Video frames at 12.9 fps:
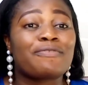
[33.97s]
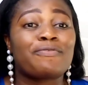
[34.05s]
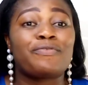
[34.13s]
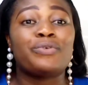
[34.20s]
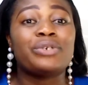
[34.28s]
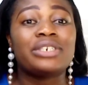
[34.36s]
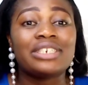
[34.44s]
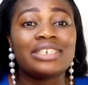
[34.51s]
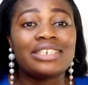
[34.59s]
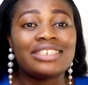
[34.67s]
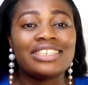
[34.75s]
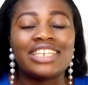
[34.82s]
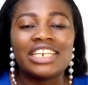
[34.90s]
food
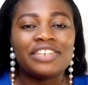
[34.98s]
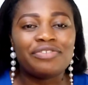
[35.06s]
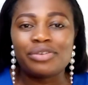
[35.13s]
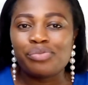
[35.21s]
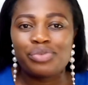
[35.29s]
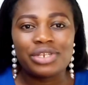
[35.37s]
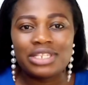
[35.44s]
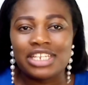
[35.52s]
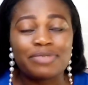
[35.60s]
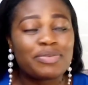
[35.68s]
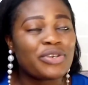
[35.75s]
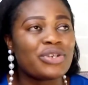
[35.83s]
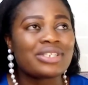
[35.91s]
delivery business
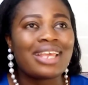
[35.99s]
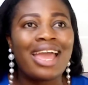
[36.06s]
because